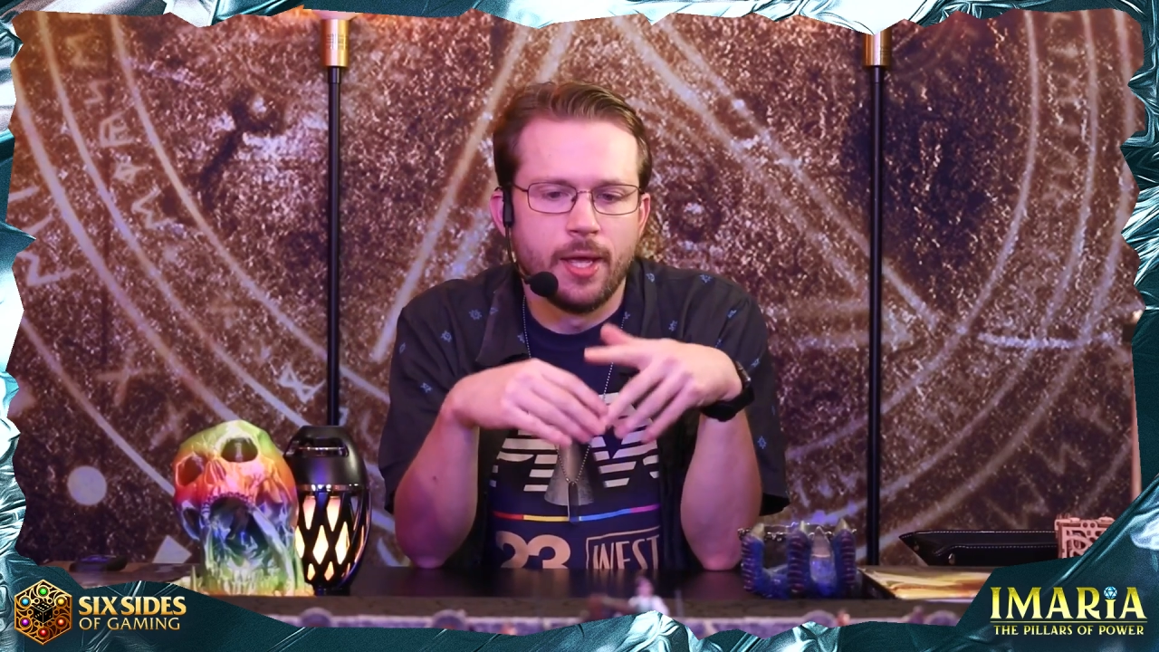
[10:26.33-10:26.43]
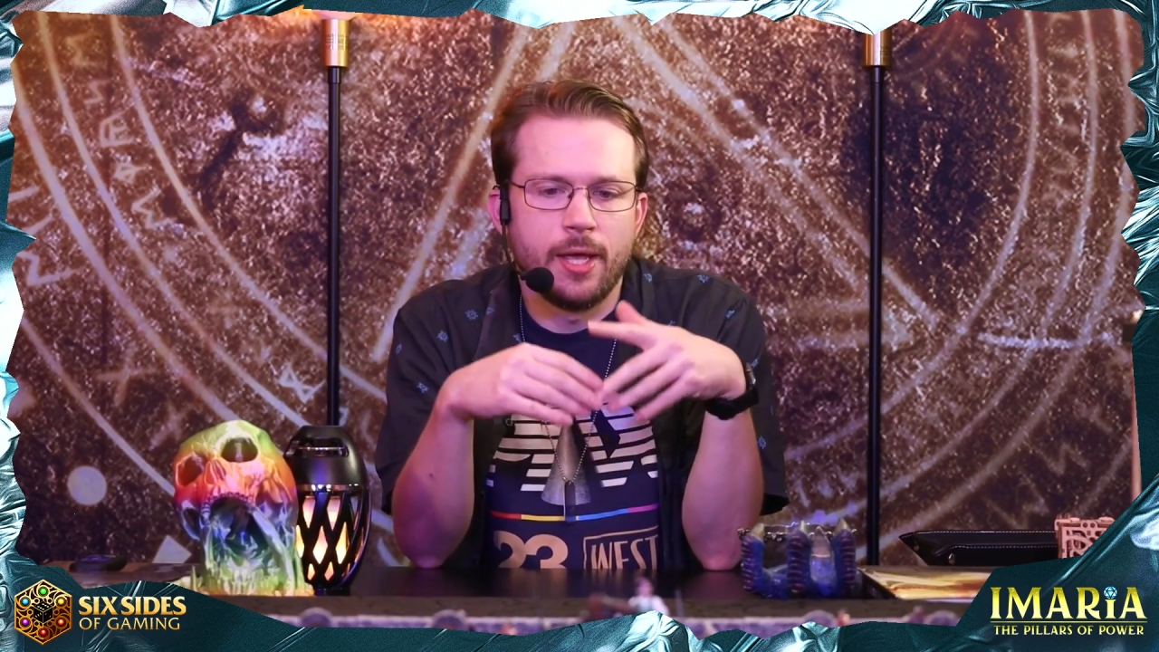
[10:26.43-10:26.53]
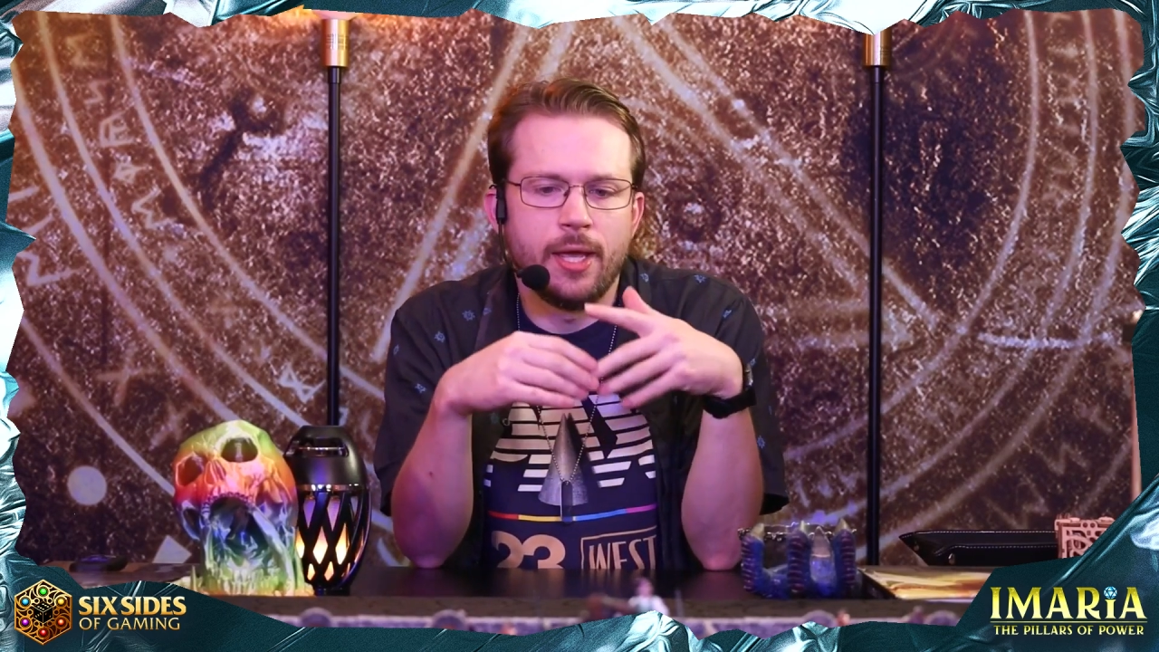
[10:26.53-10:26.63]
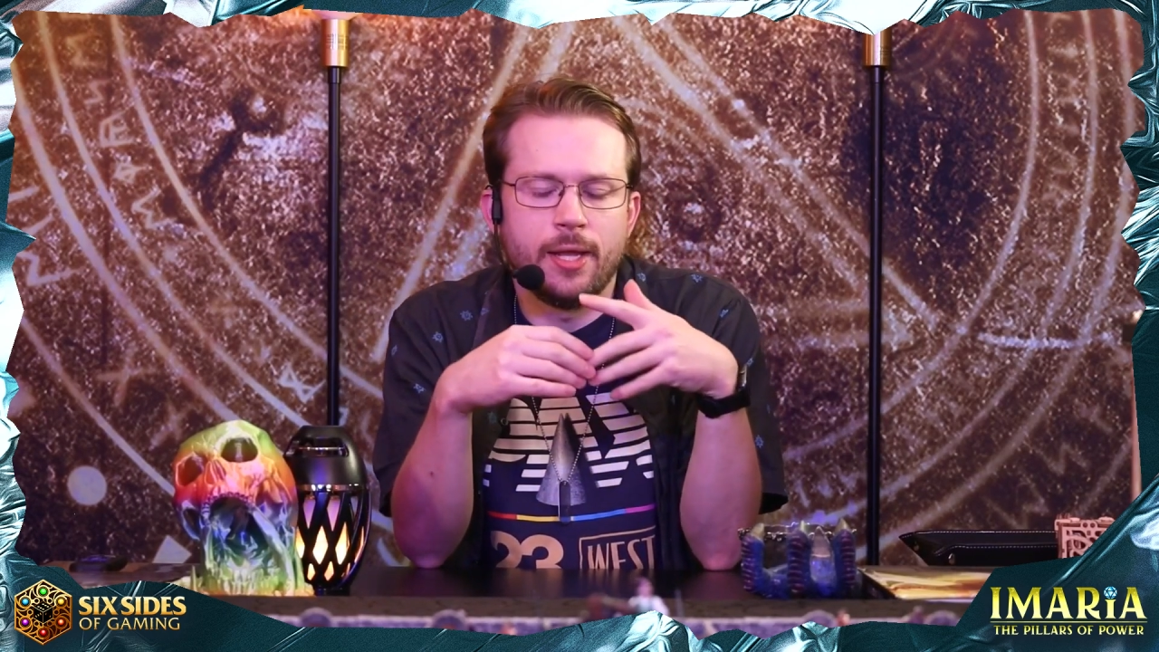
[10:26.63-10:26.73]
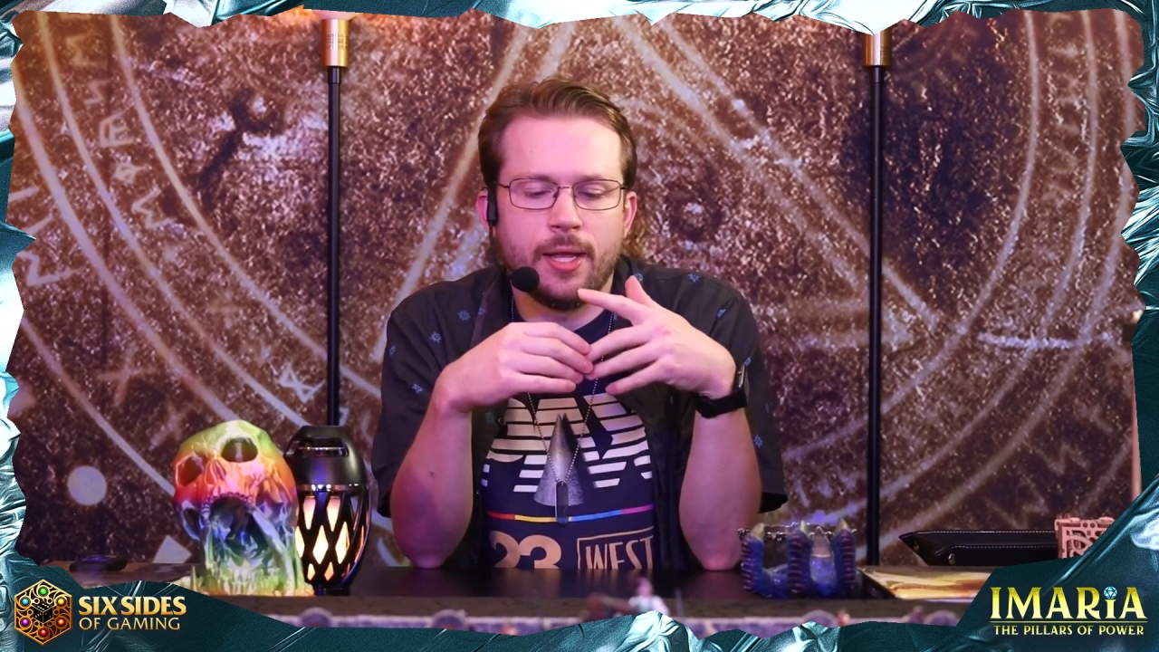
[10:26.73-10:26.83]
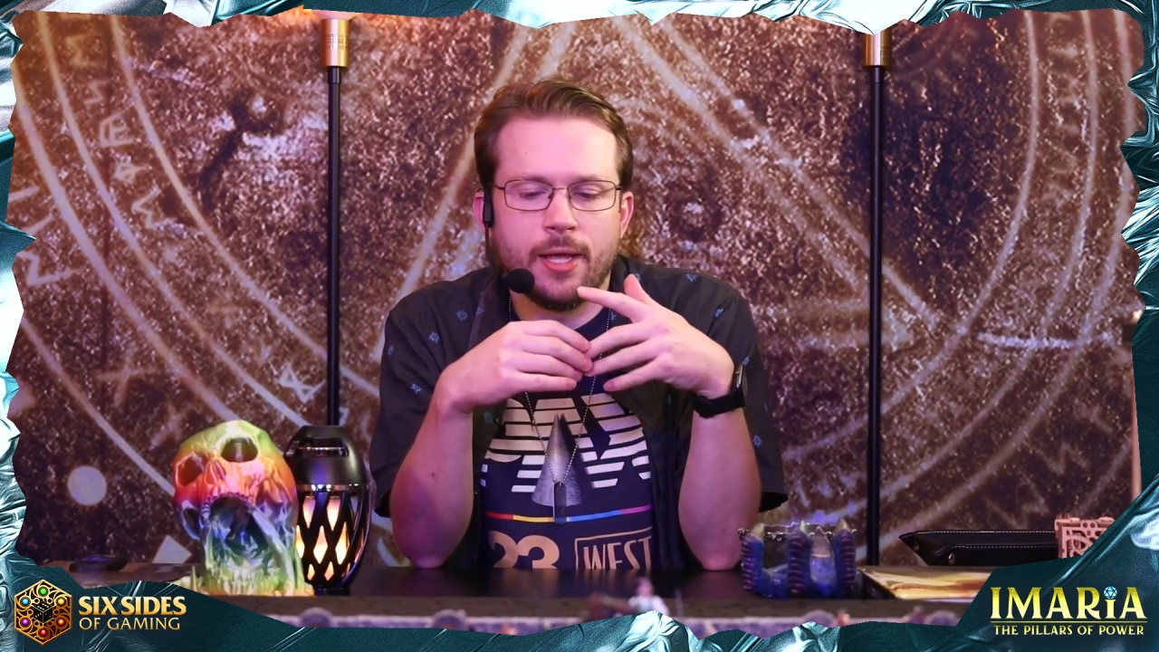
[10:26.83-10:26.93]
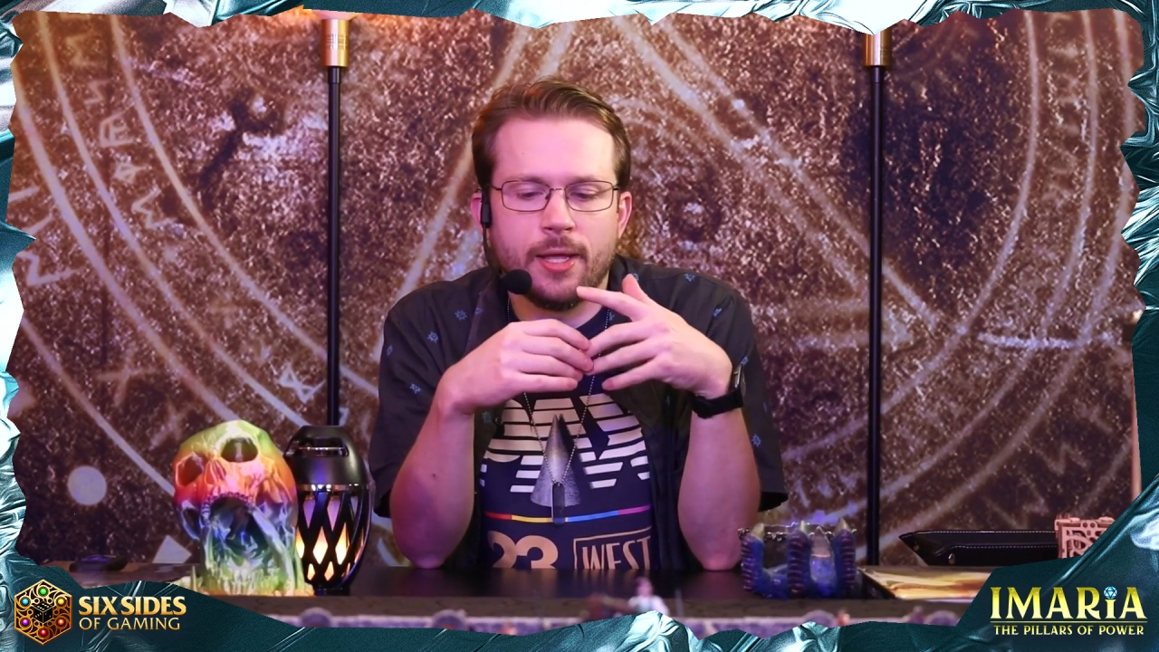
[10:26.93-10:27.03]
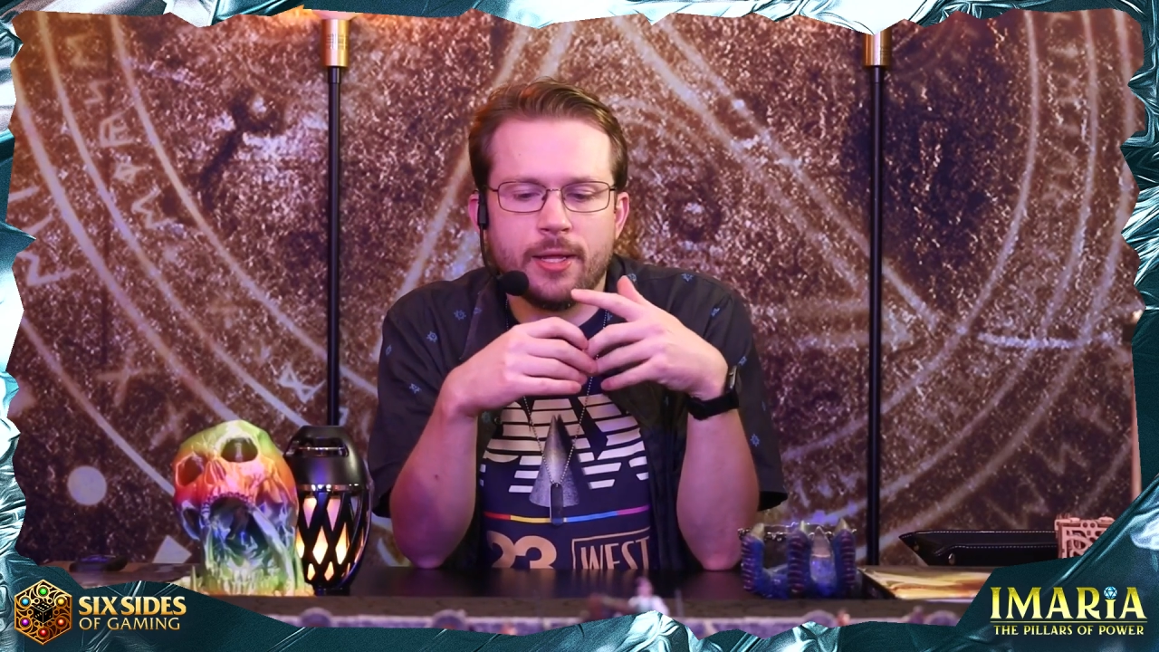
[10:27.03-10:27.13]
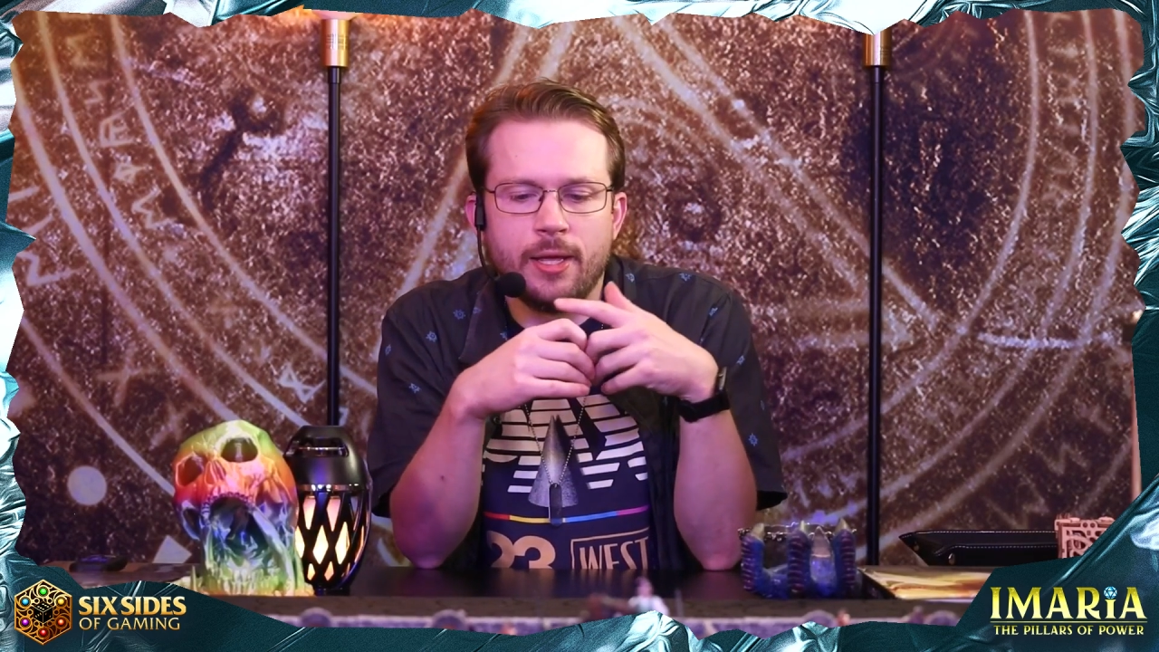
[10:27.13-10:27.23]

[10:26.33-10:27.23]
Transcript: in it,